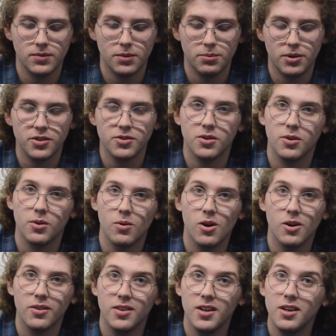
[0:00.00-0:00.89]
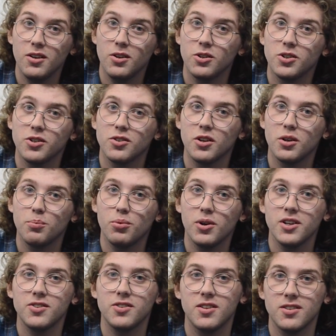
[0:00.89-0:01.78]
pressed on the wrong thing, you're just going to
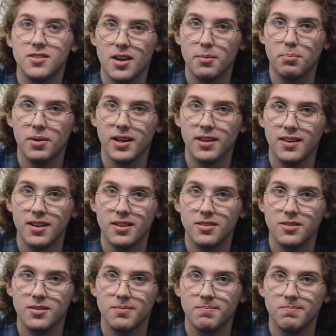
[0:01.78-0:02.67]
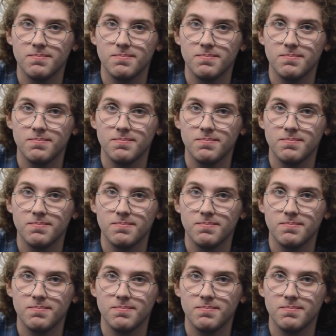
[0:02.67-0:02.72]
press this up like this.